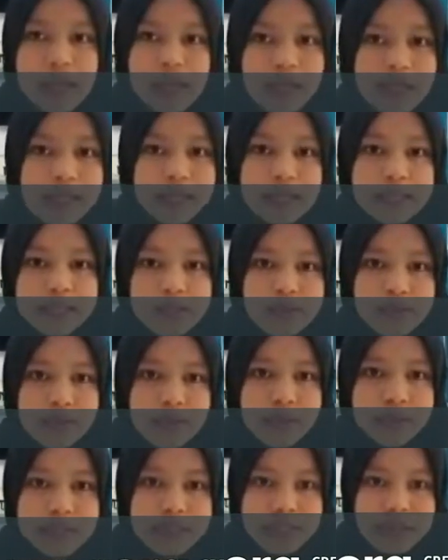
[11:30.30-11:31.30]
It is to
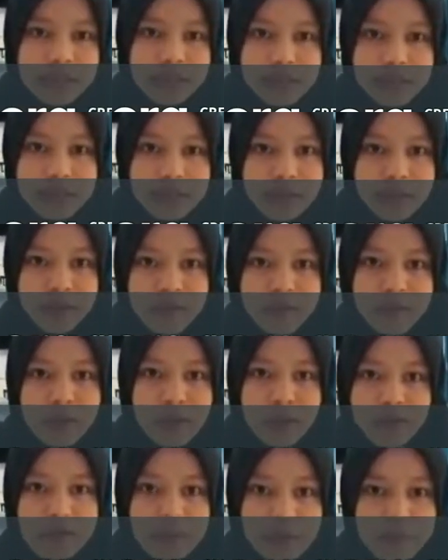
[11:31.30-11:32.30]
generate a group
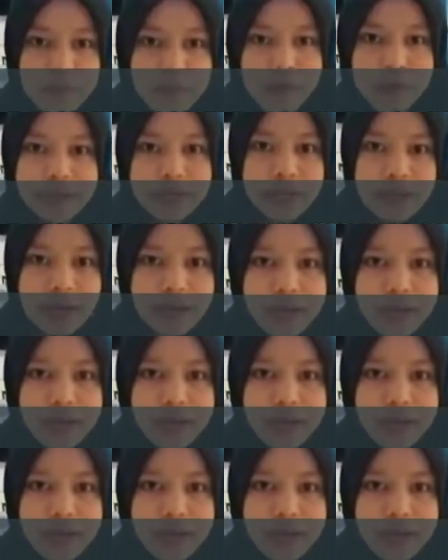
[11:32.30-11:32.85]
of reports that